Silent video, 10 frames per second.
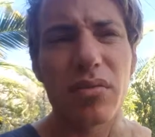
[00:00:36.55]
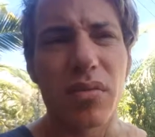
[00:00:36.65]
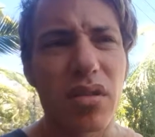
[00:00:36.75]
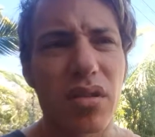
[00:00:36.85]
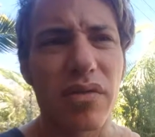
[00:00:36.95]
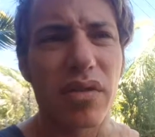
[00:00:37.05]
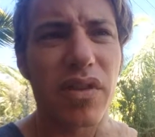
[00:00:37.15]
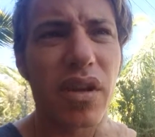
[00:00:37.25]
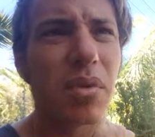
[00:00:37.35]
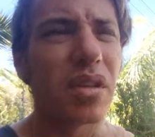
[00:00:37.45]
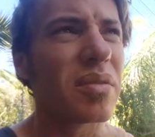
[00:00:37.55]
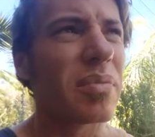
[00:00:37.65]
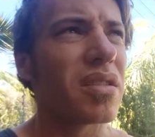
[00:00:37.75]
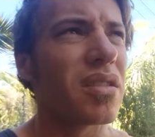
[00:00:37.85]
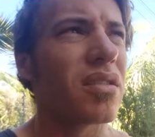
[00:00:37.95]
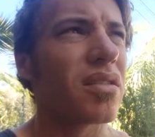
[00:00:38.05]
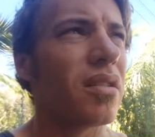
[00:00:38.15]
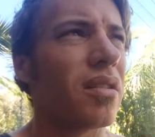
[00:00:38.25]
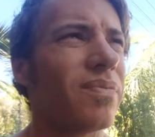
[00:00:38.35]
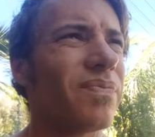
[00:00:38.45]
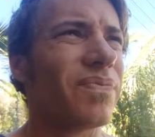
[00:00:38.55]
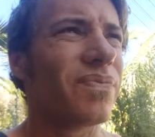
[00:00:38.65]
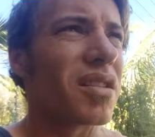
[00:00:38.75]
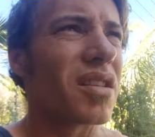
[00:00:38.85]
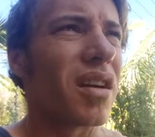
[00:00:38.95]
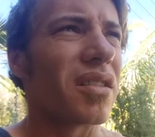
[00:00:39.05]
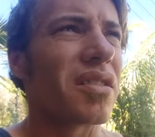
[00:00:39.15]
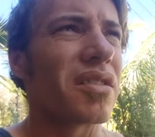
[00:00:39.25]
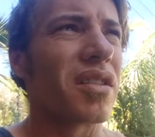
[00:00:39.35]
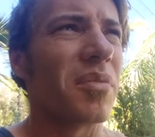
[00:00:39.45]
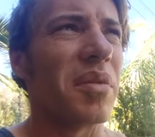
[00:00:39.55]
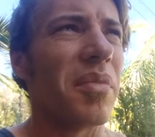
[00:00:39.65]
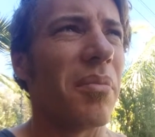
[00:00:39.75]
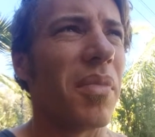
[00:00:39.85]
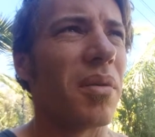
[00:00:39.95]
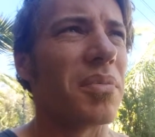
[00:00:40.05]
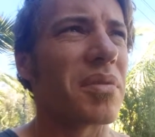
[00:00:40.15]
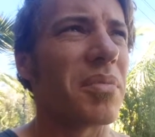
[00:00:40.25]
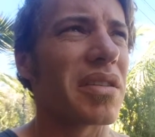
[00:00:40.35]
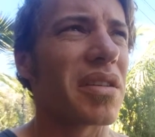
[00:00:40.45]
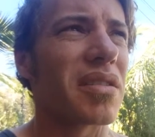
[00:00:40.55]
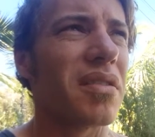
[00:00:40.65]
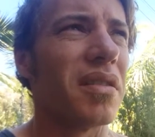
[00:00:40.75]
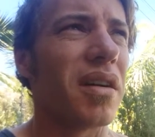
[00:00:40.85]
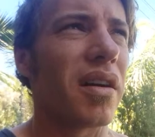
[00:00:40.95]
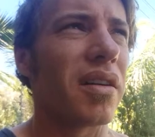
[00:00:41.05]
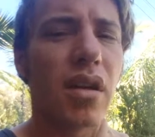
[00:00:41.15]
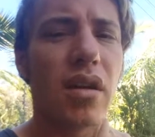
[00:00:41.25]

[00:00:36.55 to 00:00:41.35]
Most of the family was busy, so just now it's just gonna be my mum's and my sister and I.